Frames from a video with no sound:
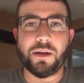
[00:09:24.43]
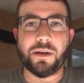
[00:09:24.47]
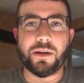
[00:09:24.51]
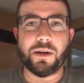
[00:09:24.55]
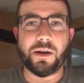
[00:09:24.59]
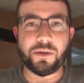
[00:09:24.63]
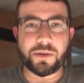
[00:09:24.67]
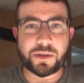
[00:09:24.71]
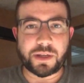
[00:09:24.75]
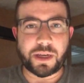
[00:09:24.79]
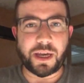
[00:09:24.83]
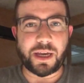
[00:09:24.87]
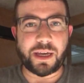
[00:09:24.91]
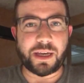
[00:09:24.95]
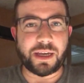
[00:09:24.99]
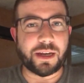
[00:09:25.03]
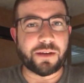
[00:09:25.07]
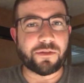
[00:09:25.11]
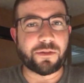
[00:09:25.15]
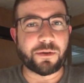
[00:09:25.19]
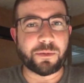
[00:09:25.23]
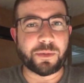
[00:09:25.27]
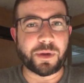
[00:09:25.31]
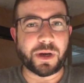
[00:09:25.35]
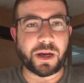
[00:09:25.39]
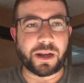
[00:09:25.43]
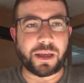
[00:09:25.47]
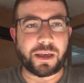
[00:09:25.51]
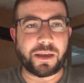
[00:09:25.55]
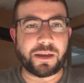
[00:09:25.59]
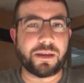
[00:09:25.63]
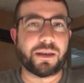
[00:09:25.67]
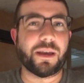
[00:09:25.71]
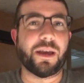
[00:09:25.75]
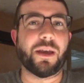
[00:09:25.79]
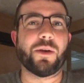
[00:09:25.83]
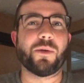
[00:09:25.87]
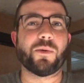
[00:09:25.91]
Okay, everybody,
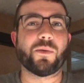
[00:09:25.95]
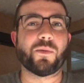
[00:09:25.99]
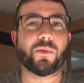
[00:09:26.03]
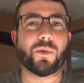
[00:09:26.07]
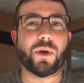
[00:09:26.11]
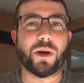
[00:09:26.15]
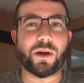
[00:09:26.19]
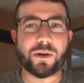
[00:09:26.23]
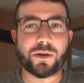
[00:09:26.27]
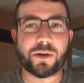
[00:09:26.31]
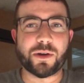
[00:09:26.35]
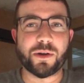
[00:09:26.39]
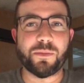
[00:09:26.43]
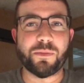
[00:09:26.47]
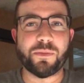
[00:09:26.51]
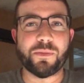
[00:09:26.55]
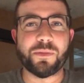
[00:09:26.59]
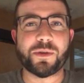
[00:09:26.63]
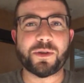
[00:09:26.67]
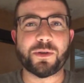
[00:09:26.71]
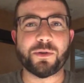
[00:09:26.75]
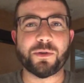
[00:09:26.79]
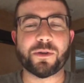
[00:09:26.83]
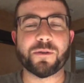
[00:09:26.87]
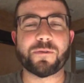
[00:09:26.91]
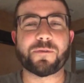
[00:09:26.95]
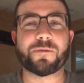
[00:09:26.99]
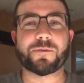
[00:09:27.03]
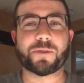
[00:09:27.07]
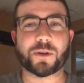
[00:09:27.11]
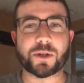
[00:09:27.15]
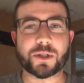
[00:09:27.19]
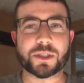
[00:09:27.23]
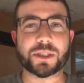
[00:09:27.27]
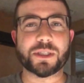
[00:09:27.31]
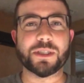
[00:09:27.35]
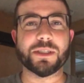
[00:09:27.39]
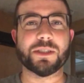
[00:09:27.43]
and welcome to the
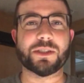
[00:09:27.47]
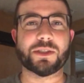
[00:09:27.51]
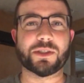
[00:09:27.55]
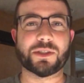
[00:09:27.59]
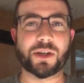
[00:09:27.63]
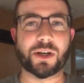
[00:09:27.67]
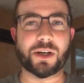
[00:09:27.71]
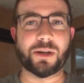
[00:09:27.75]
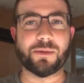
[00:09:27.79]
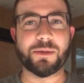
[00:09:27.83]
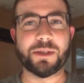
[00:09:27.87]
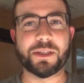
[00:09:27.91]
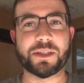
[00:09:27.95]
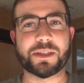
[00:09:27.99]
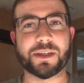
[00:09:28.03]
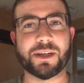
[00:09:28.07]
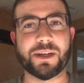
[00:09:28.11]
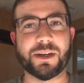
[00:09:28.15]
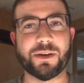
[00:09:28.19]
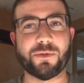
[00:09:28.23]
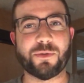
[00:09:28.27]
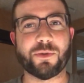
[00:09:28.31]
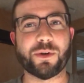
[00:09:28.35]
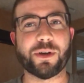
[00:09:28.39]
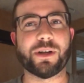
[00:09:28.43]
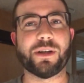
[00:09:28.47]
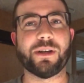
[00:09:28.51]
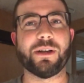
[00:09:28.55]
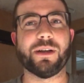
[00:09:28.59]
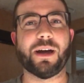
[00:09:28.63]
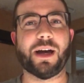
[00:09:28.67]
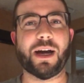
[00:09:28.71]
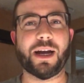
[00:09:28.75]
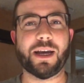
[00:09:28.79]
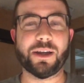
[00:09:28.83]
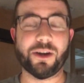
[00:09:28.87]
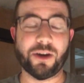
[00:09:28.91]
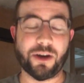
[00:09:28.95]
first installment of what
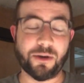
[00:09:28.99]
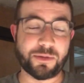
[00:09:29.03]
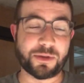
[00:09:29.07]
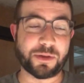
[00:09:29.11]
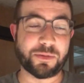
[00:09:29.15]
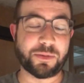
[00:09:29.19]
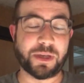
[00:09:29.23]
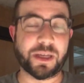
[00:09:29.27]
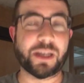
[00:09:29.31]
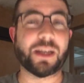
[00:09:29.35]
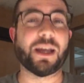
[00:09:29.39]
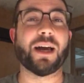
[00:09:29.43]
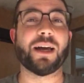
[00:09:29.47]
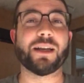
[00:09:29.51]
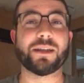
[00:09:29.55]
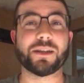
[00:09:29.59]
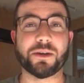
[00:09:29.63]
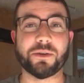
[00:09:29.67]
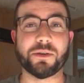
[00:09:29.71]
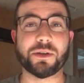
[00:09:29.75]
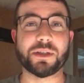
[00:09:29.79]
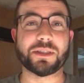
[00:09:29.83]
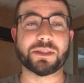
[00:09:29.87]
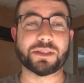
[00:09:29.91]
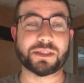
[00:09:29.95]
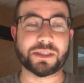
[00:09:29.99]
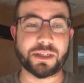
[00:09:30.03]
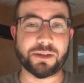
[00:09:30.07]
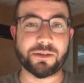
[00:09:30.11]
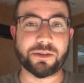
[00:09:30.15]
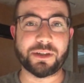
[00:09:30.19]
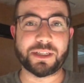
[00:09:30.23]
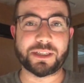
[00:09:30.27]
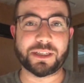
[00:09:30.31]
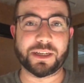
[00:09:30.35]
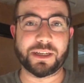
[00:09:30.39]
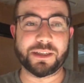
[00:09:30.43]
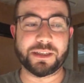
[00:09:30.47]
I hope to be an ongoing
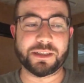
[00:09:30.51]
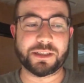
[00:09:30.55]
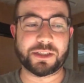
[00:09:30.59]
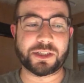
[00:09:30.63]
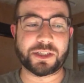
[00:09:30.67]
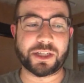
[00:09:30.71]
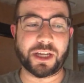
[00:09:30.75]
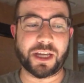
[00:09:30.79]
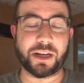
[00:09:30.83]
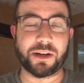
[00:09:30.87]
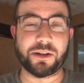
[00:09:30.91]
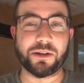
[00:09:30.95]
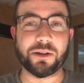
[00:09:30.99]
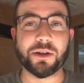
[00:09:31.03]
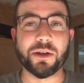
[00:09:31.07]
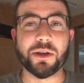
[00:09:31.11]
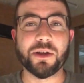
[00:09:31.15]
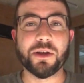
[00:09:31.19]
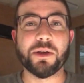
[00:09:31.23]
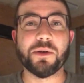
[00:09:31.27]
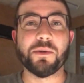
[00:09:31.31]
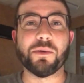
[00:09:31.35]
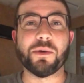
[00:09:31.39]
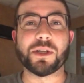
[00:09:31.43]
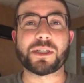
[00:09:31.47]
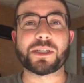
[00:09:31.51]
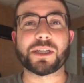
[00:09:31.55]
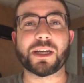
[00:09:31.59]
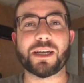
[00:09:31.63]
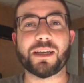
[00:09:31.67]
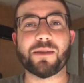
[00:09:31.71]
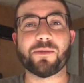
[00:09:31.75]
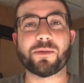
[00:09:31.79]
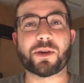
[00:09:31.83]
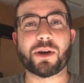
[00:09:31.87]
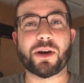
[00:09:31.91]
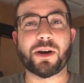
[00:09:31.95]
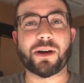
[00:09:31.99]
series on this channel, which I
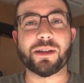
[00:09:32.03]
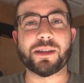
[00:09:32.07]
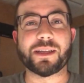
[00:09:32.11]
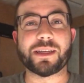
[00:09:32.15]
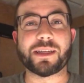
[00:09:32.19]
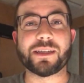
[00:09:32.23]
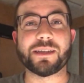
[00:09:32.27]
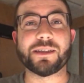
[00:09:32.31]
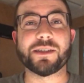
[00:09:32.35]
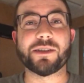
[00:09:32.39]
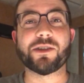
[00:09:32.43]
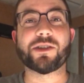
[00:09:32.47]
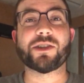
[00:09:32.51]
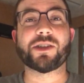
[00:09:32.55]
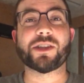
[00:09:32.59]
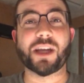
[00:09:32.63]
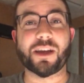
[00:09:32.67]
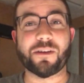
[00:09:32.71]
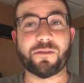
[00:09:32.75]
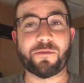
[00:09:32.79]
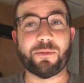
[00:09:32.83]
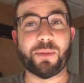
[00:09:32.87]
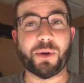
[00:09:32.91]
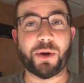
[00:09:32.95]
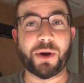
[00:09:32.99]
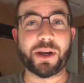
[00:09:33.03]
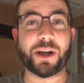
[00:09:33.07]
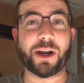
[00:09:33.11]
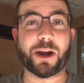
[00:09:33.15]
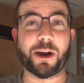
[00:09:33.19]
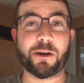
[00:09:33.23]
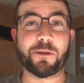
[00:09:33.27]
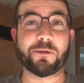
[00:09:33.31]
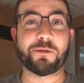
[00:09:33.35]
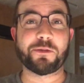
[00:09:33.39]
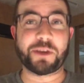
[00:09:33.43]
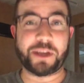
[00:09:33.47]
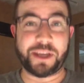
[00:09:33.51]
am calling Chef
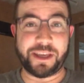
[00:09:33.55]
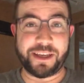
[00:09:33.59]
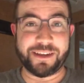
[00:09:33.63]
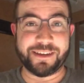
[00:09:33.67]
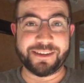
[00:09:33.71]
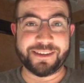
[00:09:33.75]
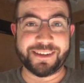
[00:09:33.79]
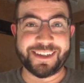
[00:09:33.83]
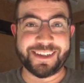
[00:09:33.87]
BoyRV.